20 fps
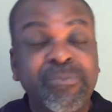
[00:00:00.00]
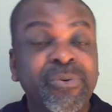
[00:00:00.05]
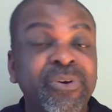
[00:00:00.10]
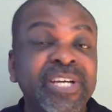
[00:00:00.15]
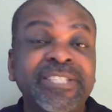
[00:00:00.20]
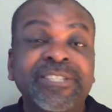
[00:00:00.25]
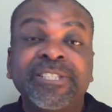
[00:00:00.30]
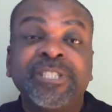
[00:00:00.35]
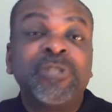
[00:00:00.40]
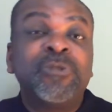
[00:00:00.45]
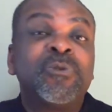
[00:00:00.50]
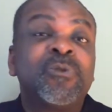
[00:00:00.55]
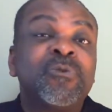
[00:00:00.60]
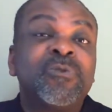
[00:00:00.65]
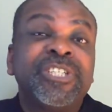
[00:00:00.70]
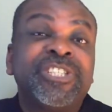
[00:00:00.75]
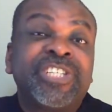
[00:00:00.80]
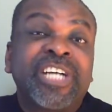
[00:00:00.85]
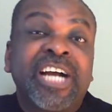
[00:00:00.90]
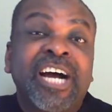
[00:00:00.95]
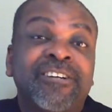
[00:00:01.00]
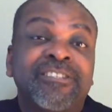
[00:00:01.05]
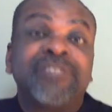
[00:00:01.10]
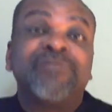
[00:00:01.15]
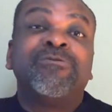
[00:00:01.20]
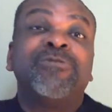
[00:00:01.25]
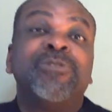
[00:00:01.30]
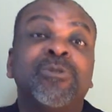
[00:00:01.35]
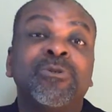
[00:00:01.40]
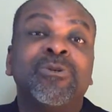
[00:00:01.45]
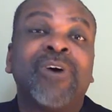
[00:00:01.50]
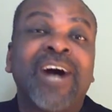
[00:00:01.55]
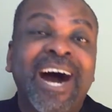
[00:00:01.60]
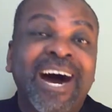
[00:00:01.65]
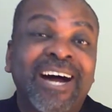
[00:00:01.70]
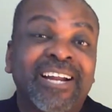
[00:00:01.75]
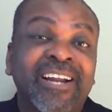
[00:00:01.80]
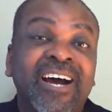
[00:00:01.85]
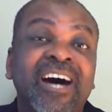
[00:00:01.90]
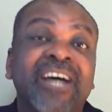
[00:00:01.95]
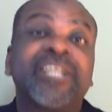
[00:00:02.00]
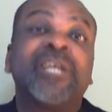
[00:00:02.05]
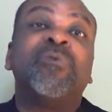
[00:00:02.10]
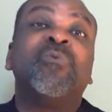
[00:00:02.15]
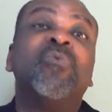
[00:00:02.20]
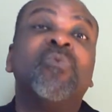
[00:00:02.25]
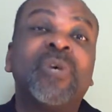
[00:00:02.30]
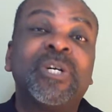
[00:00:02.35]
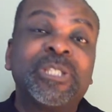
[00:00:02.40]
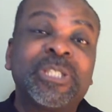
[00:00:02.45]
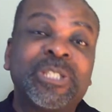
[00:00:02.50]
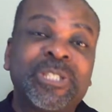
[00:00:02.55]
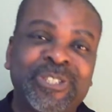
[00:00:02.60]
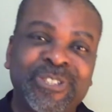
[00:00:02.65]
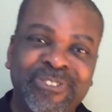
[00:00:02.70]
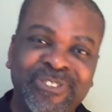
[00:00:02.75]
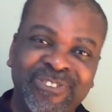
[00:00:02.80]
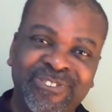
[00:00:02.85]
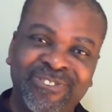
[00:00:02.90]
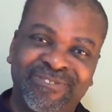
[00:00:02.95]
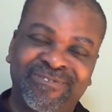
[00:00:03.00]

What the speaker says: pray that you will reach out if you are not and want to.